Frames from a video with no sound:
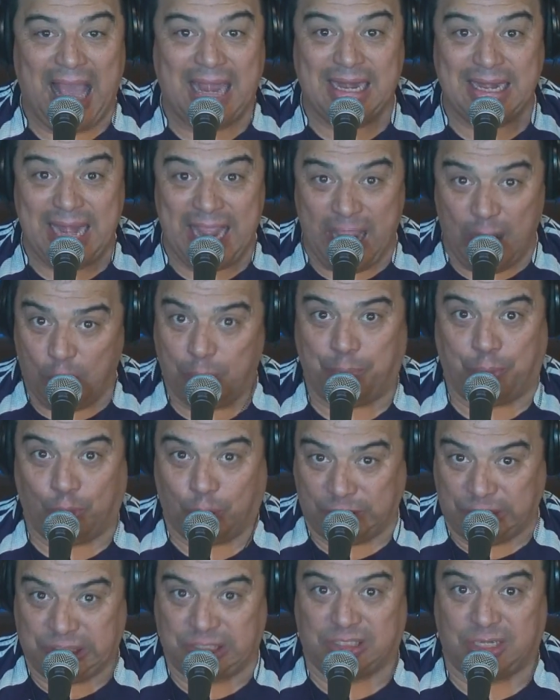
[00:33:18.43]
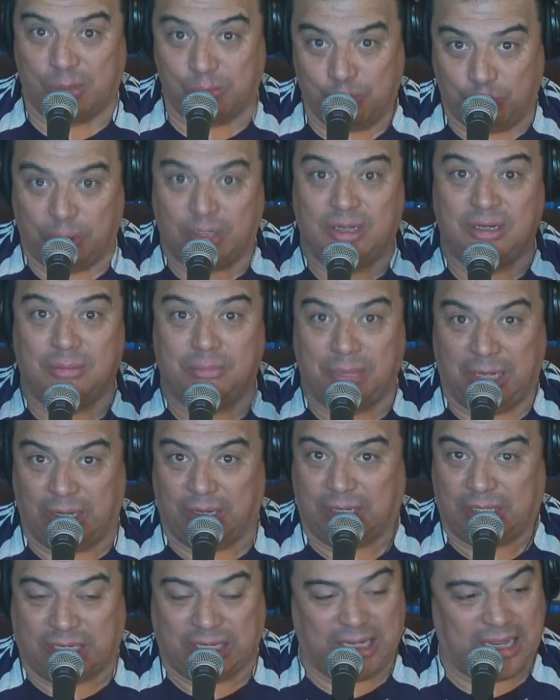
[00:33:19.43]
at an airport somewhere in
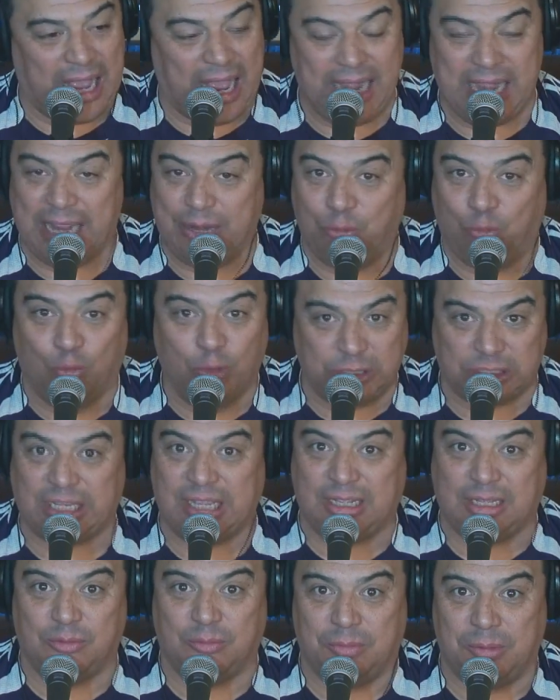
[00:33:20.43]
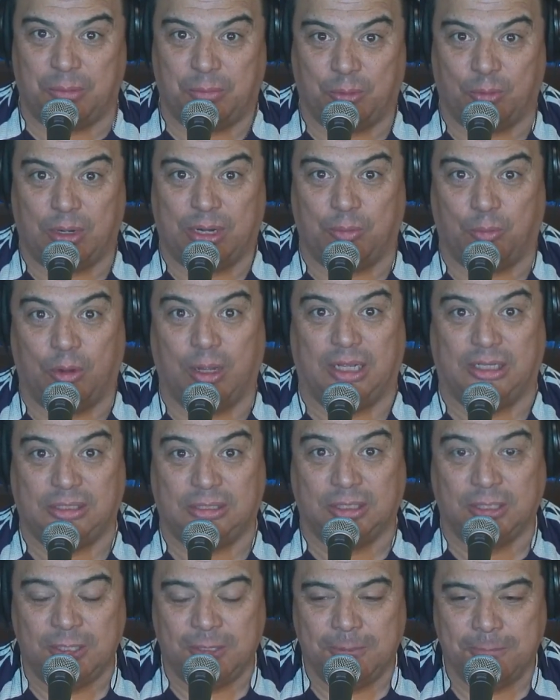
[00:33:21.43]
America, and I wish I could remember what it
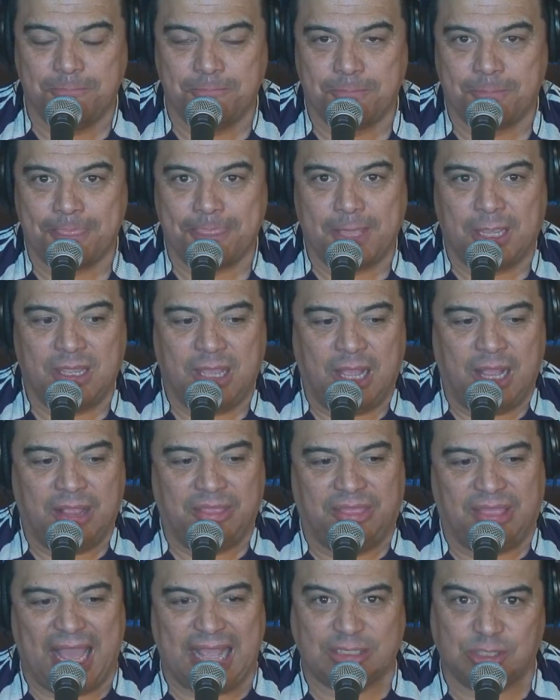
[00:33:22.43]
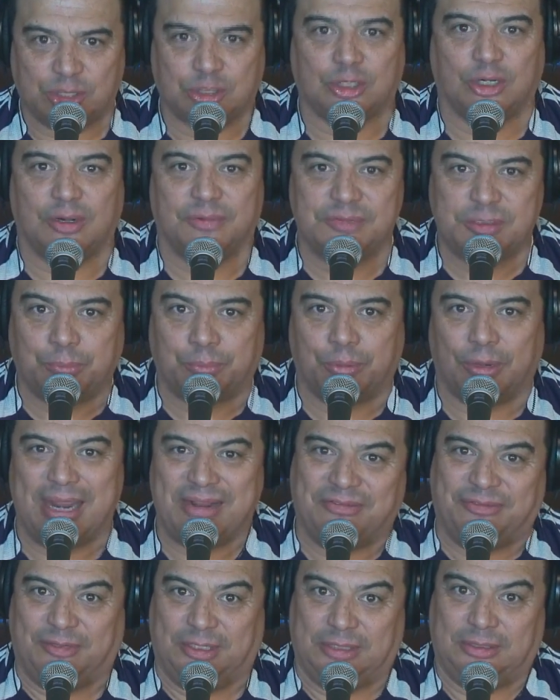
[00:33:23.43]
was, that serves
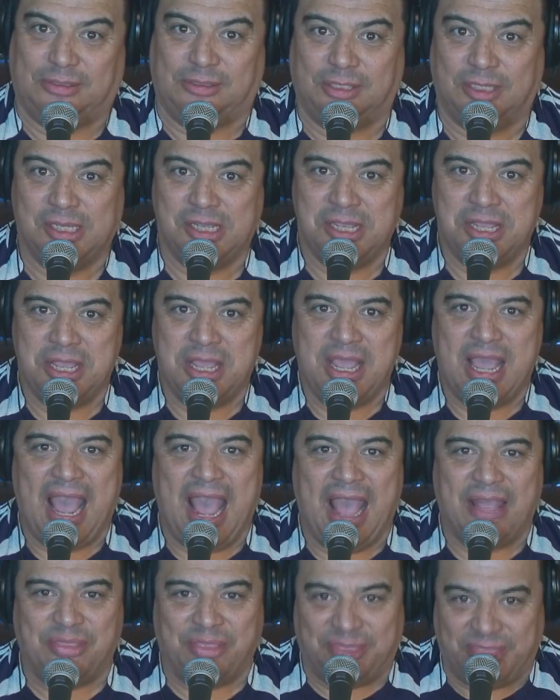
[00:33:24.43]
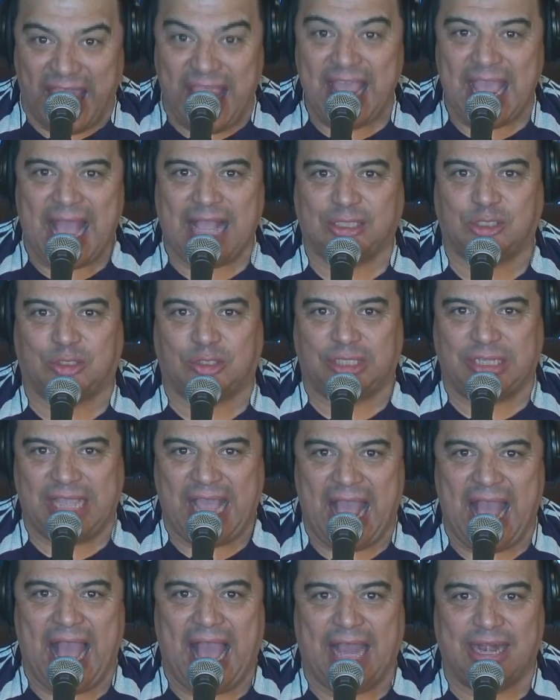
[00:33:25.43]
breakfast. And they
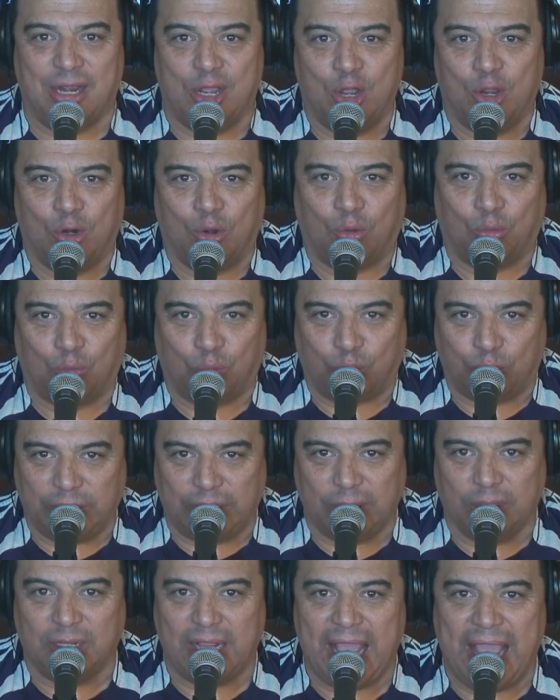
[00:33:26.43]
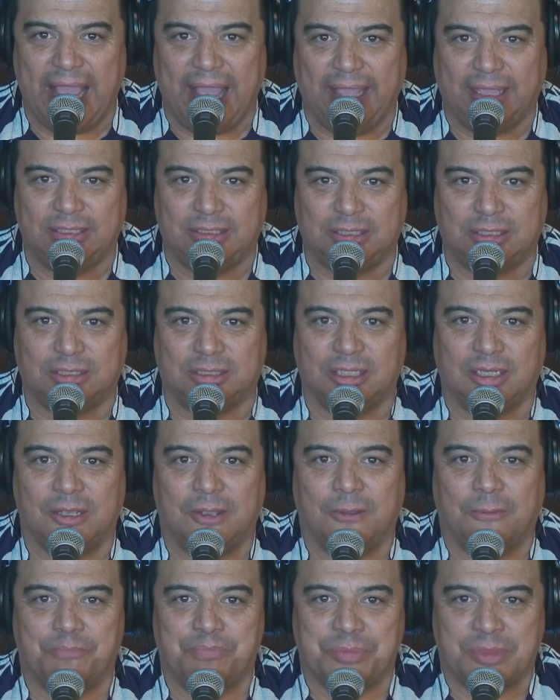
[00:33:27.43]
actually had real eggs
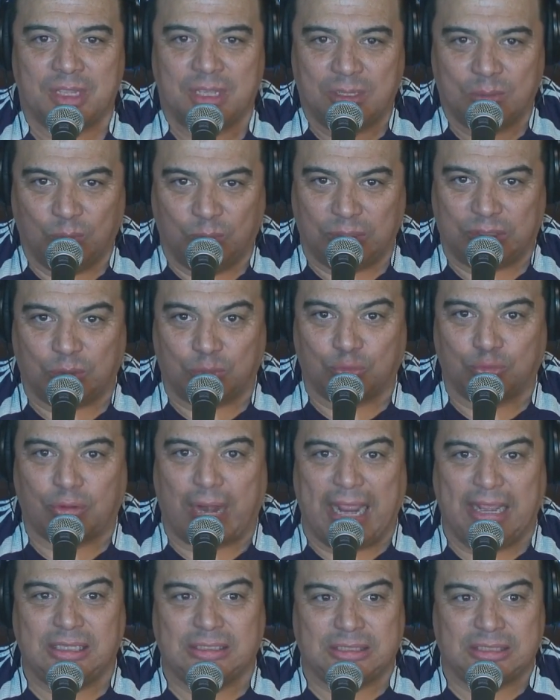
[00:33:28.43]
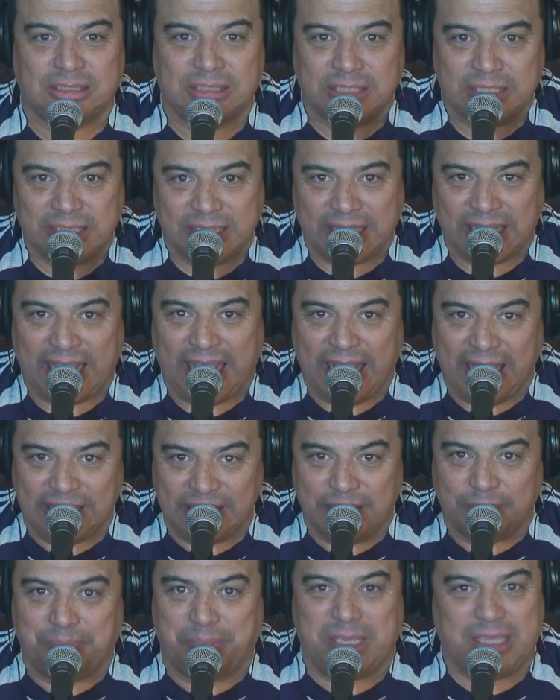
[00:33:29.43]
with the rice
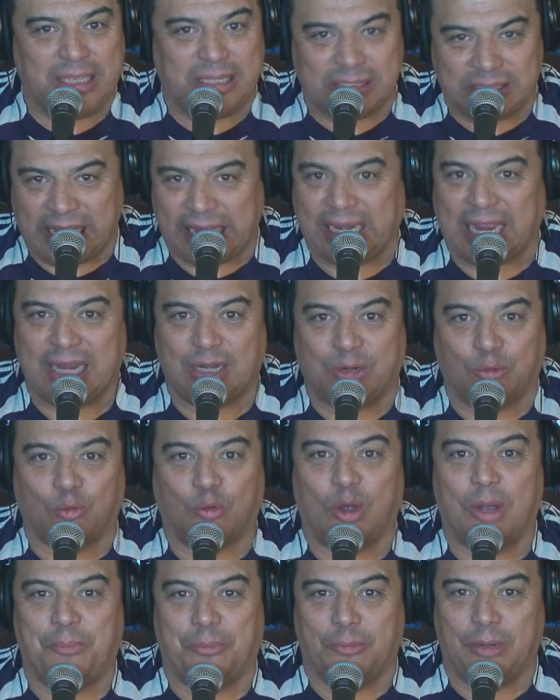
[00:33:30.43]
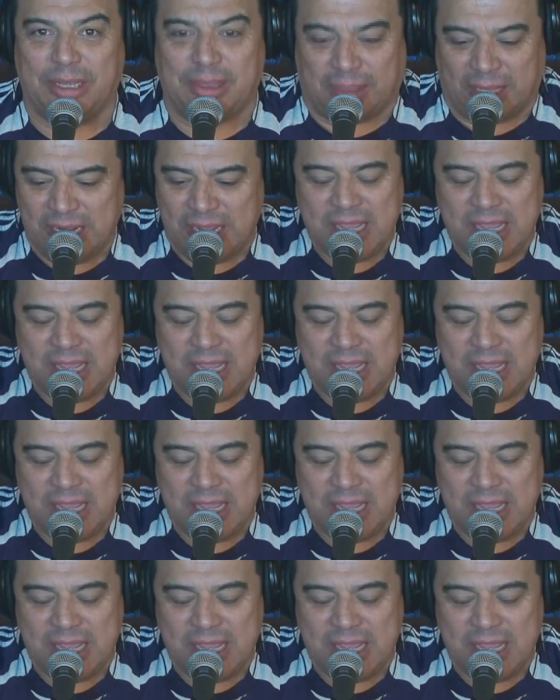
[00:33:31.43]
and the beans like I grew up with.